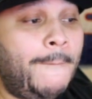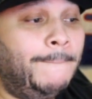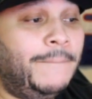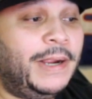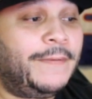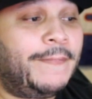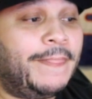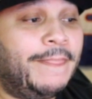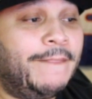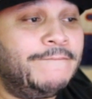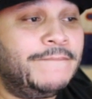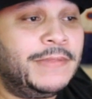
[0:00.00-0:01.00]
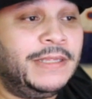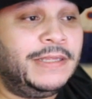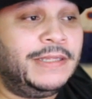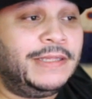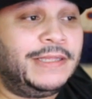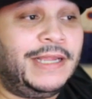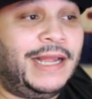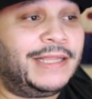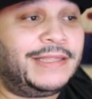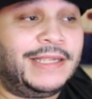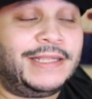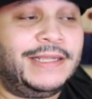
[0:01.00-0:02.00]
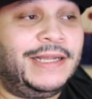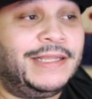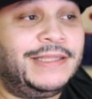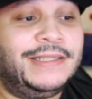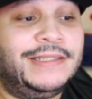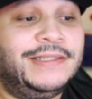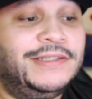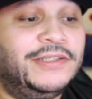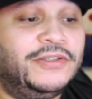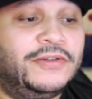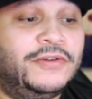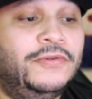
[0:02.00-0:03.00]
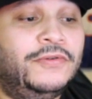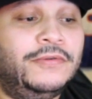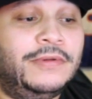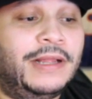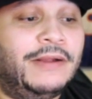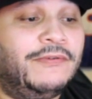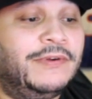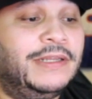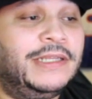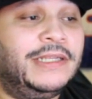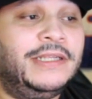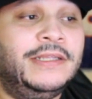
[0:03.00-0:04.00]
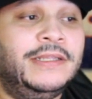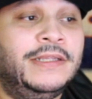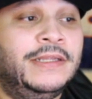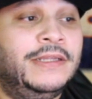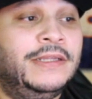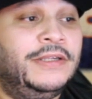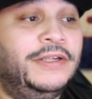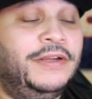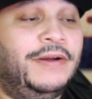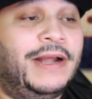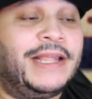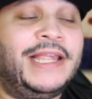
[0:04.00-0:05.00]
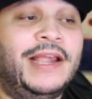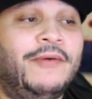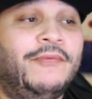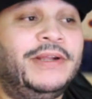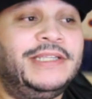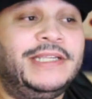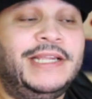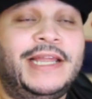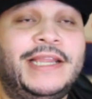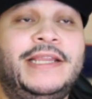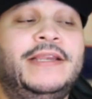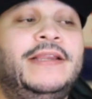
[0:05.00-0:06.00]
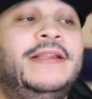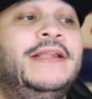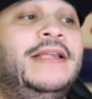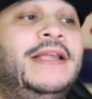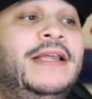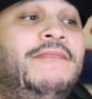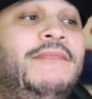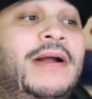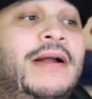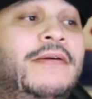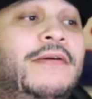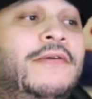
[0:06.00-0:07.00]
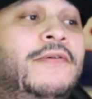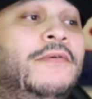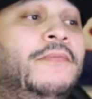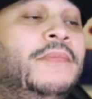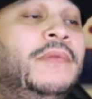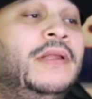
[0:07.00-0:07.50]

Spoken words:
But I think this is cool. I really, I can't wait to get it in my home.